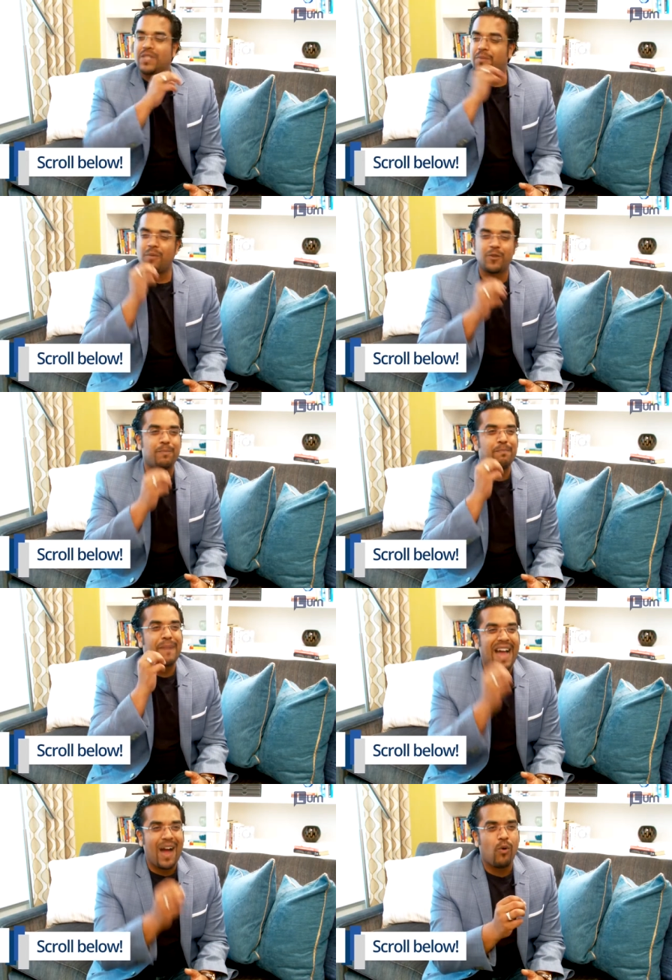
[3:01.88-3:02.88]
Some of the most
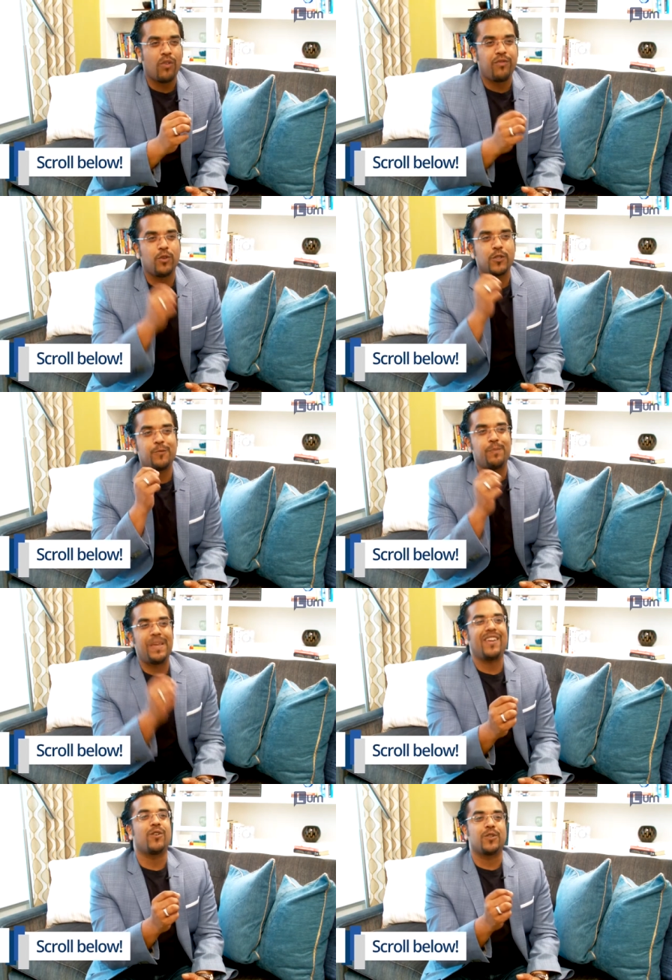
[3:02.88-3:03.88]
powerful
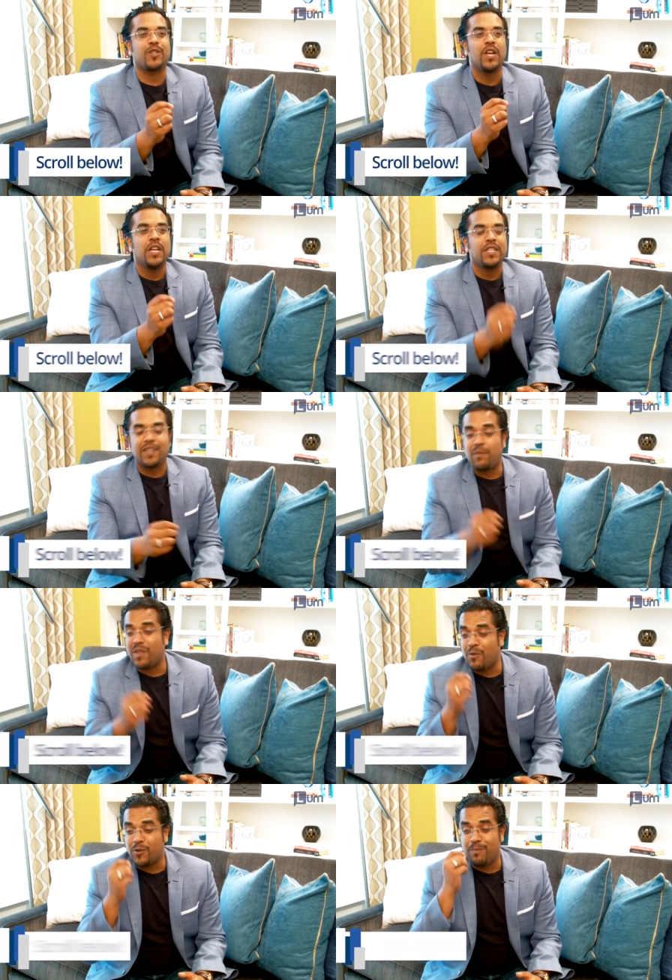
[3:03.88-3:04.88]
speakers, some of
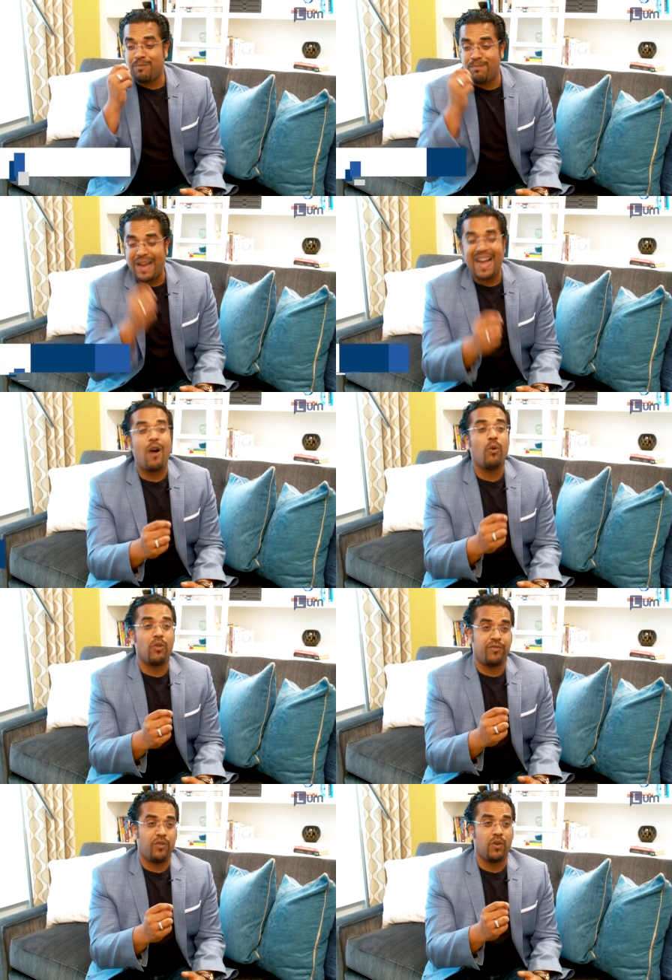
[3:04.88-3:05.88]
the most
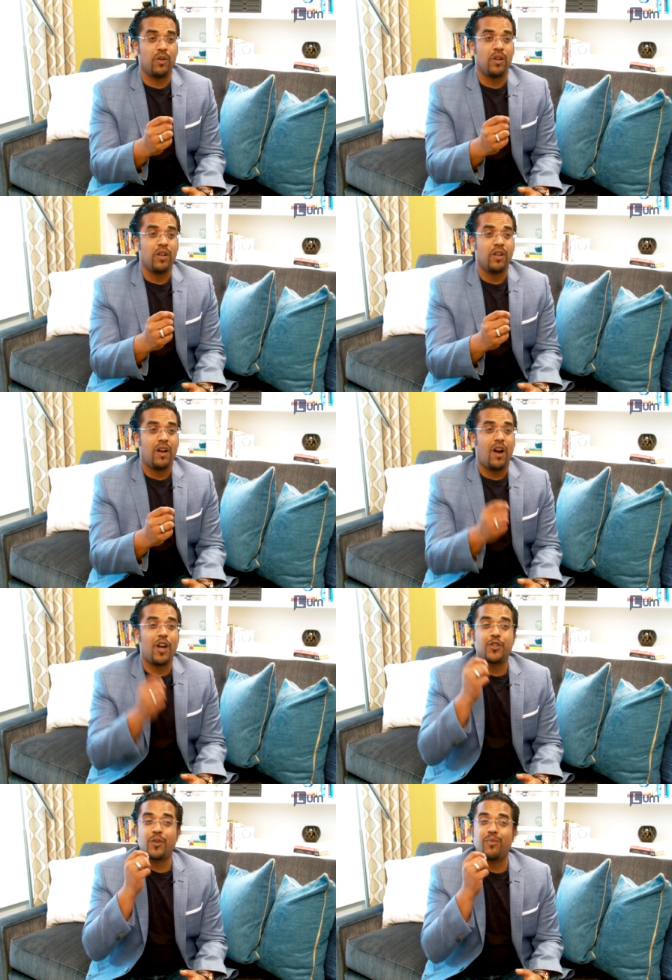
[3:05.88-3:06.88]
powerful
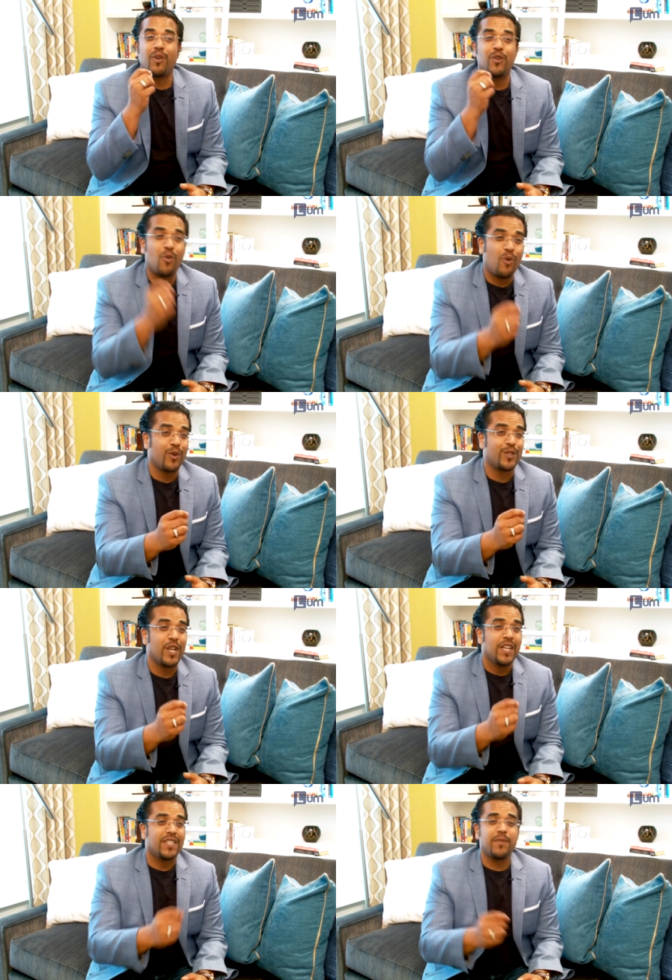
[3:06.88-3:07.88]
entrepreneurs,
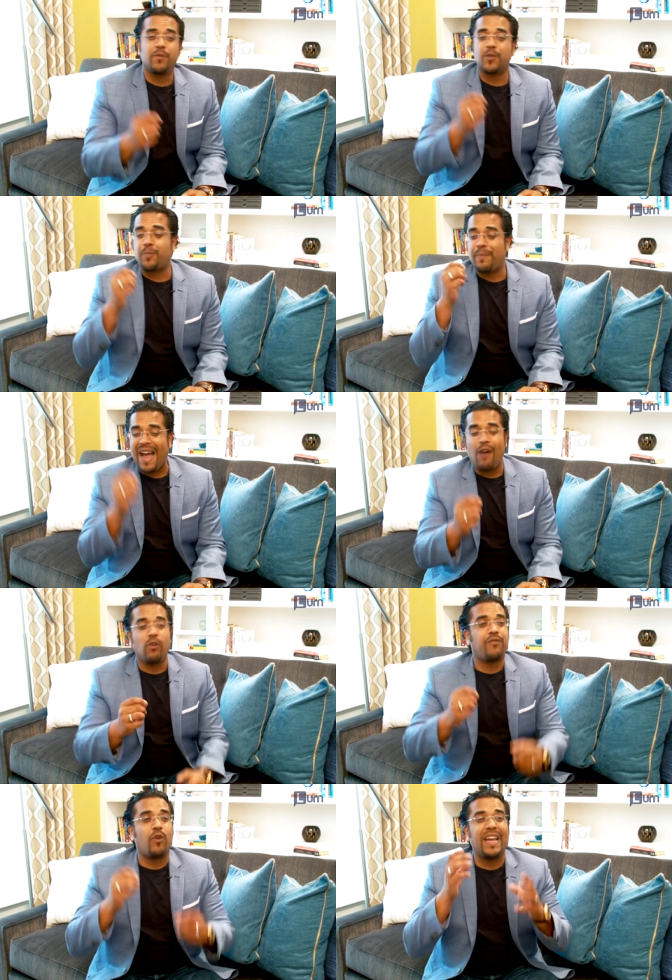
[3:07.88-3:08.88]
some of the most
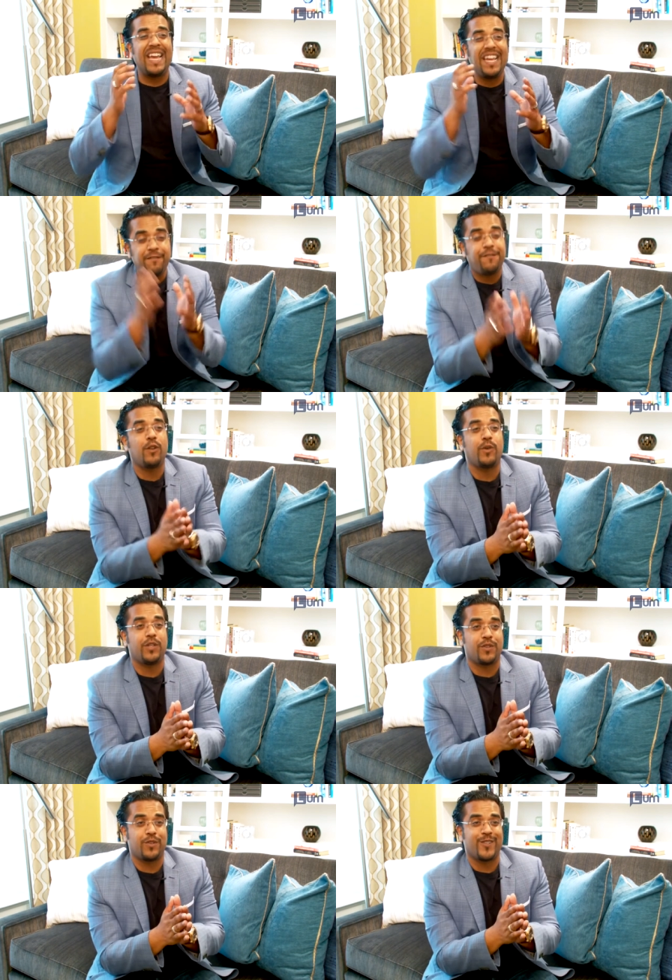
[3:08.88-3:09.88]
powerful
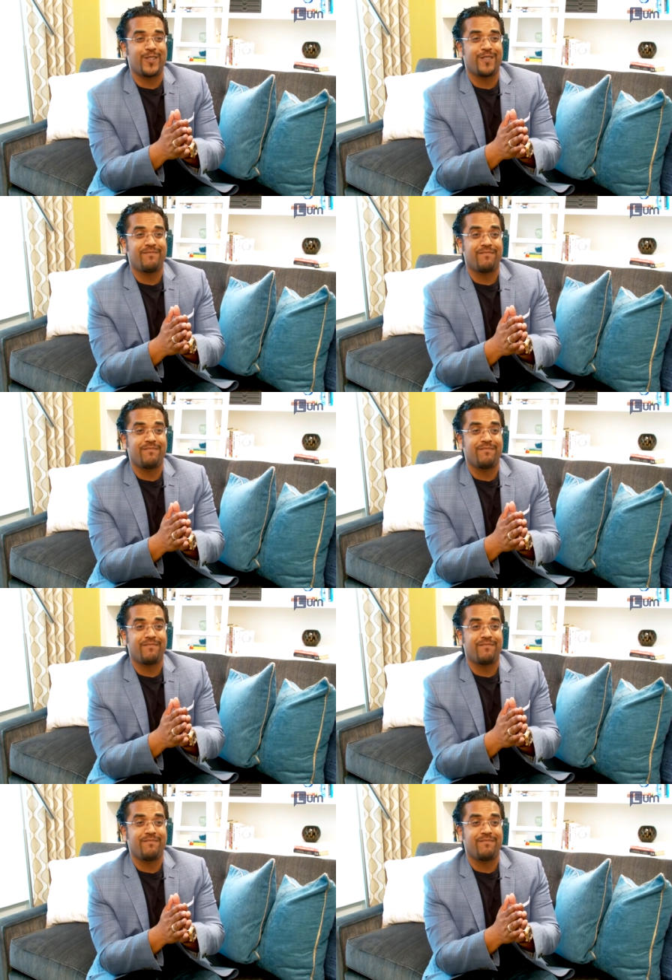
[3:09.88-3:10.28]
influencers.